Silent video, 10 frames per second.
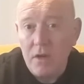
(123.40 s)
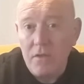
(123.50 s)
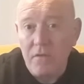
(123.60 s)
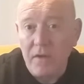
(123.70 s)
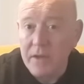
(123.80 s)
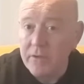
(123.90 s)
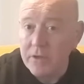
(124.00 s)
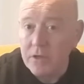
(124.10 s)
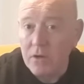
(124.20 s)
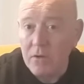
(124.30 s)
the fact that it's
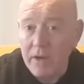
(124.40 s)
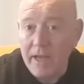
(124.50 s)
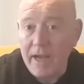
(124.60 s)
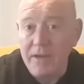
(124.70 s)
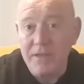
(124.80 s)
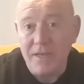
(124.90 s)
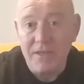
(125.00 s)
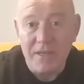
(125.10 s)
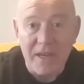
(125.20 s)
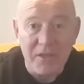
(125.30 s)
got a garden
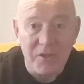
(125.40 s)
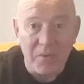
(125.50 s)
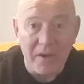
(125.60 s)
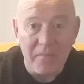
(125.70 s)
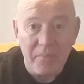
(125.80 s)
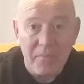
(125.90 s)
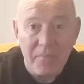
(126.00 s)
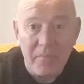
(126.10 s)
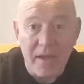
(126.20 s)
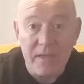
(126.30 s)
centre next to it,
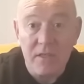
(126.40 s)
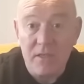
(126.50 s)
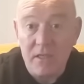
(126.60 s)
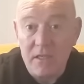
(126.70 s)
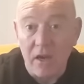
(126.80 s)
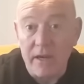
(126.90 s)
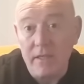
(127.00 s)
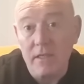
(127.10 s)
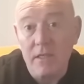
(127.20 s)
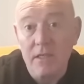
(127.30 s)
it's the site
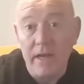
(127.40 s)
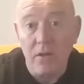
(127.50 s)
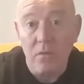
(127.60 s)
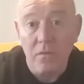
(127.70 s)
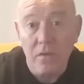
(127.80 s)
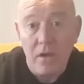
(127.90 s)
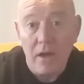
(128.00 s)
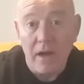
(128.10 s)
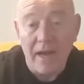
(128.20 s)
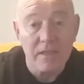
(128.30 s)
itself
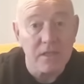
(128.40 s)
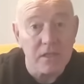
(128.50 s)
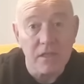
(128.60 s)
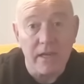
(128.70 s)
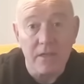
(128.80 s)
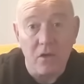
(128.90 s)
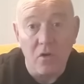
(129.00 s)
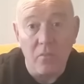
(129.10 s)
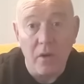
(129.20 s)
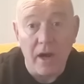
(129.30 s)
as it's set
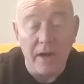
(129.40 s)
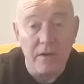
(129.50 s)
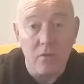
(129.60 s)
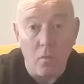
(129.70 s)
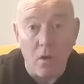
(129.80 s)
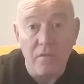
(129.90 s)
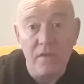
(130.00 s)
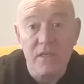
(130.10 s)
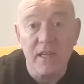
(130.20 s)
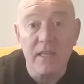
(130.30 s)
up and what
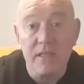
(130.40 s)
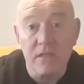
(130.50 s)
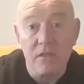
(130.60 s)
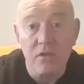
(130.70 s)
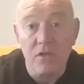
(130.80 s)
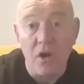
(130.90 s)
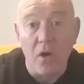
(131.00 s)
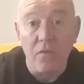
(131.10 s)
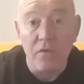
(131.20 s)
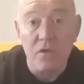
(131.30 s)
facilities does it
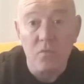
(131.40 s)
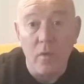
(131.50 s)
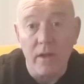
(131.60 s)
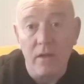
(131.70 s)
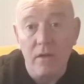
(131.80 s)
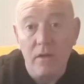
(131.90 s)
offer as well.